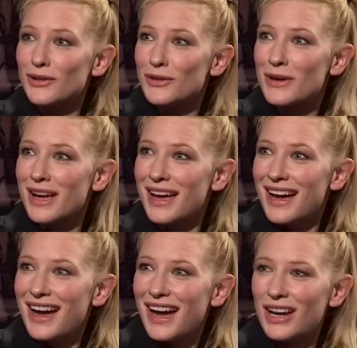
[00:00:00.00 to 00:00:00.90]
So,
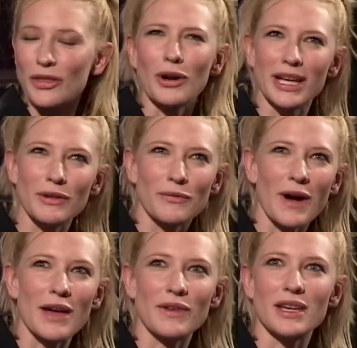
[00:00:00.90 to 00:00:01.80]
and I thought I'll give it
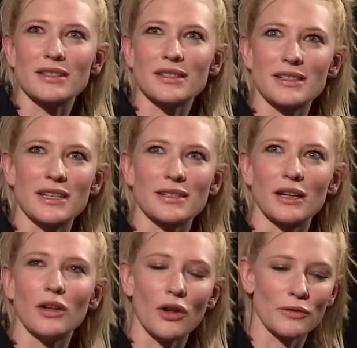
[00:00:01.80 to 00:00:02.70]
five years because there's a
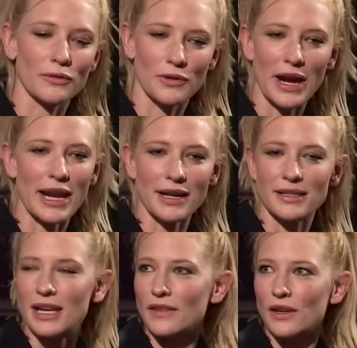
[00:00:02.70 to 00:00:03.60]
lot of great
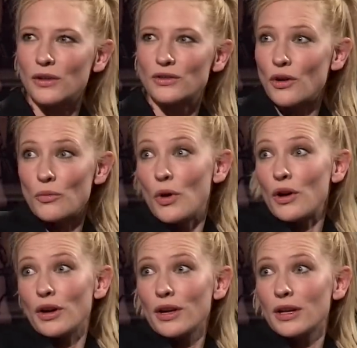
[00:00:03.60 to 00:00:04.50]
actors out there who don't
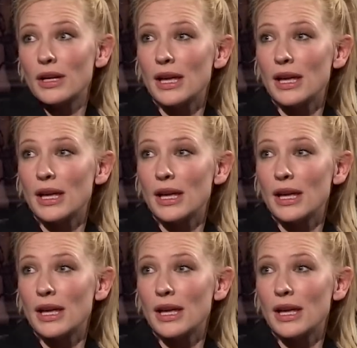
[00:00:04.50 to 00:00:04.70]
work,